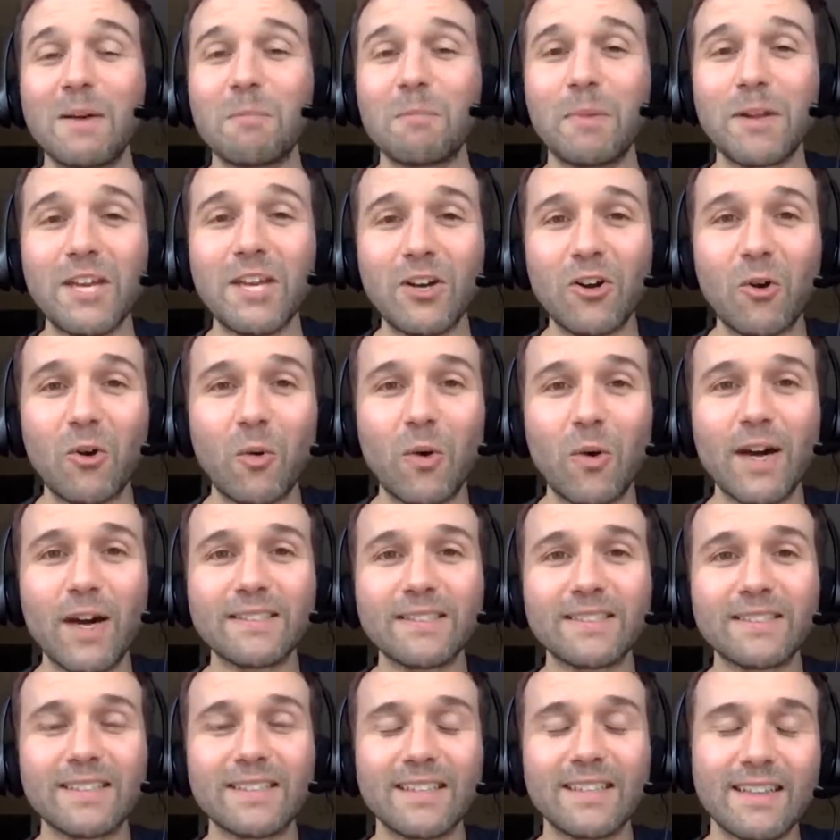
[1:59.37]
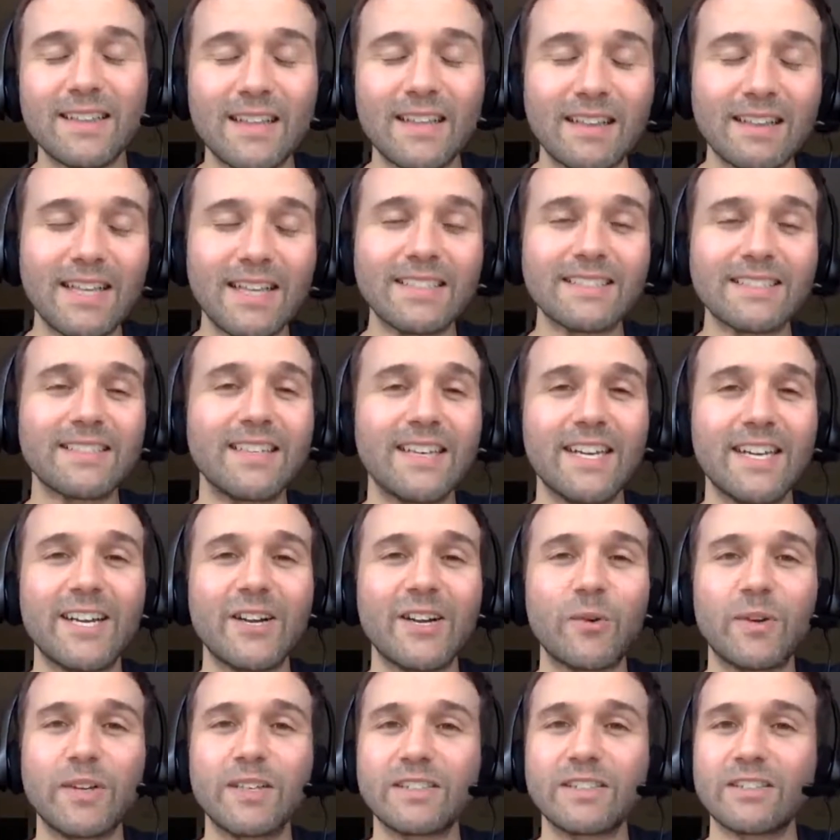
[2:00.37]
But you know what? The lesson
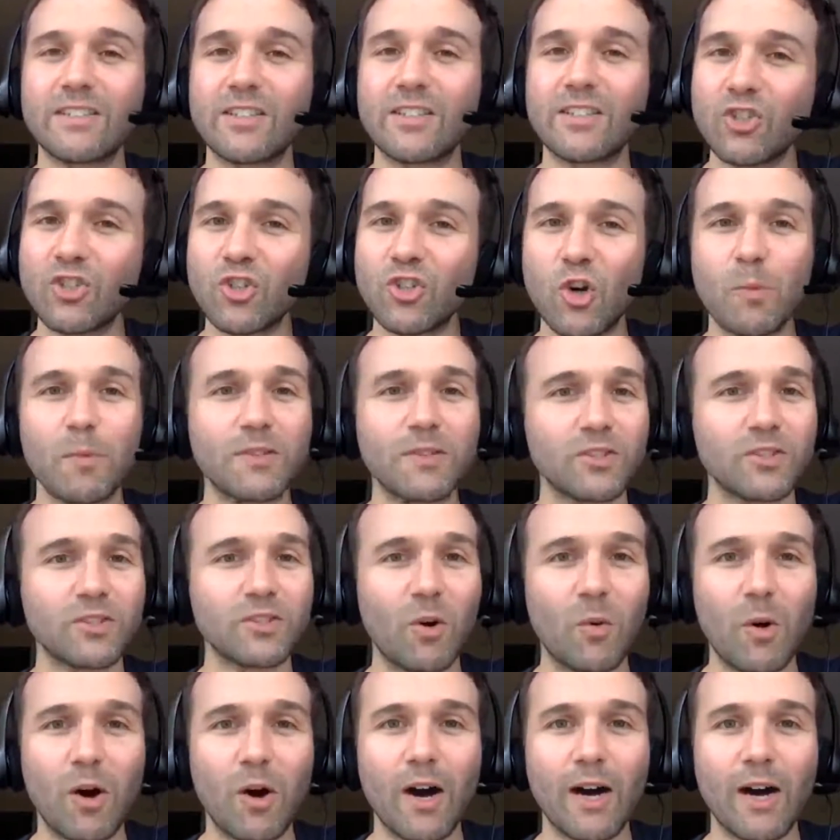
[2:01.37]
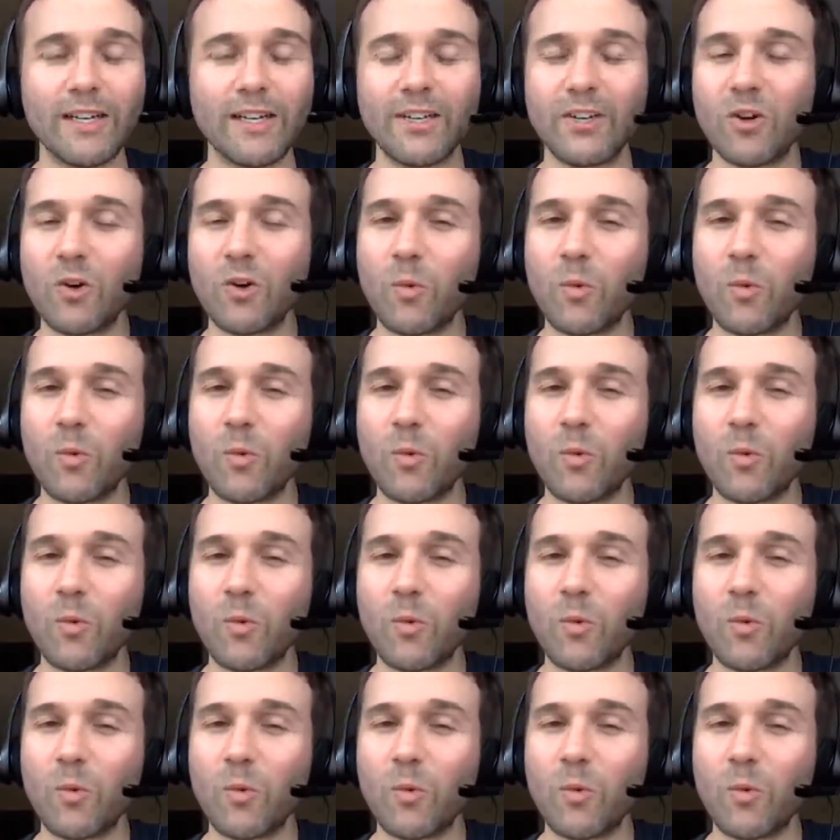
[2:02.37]
here is the show must go on. You know,